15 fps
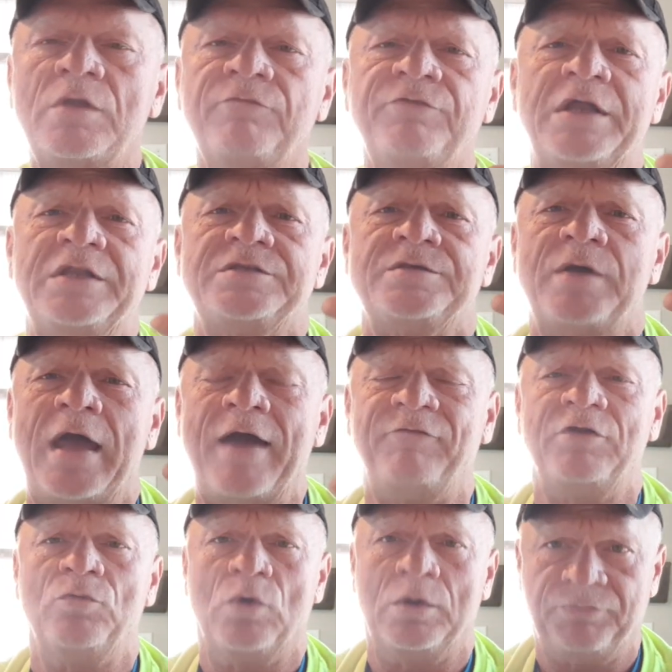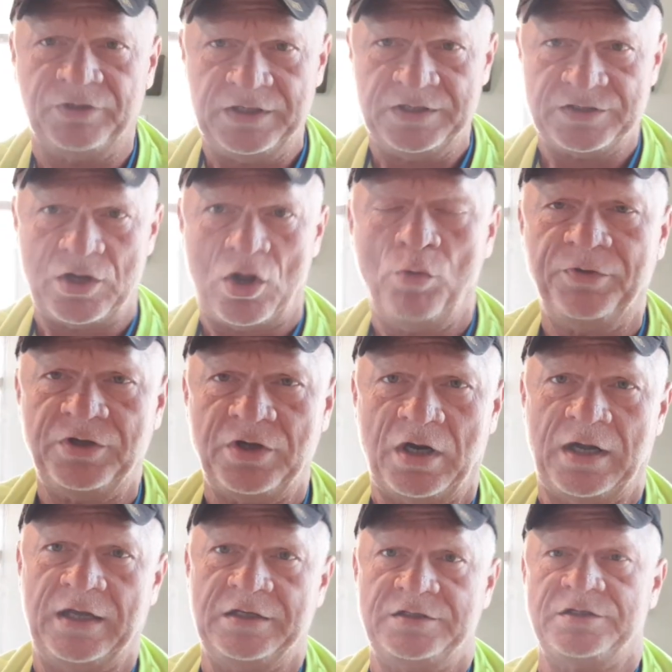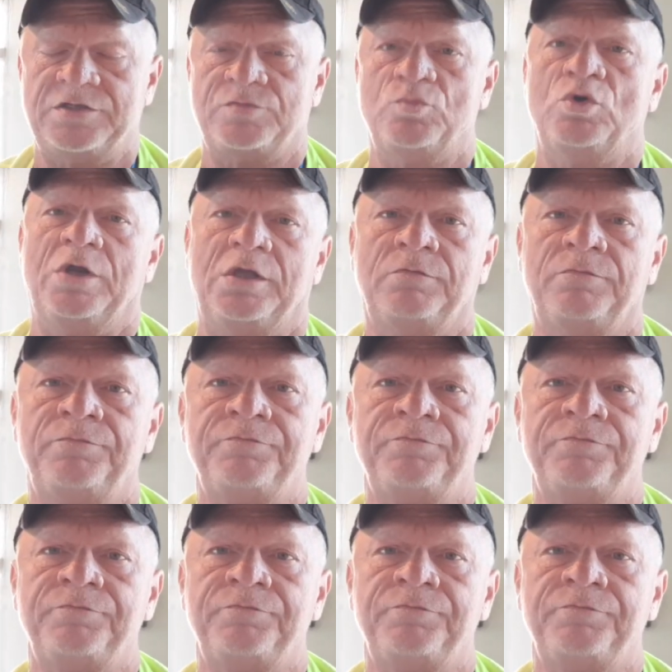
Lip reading: Friends, everyone, please open your eyes this morning.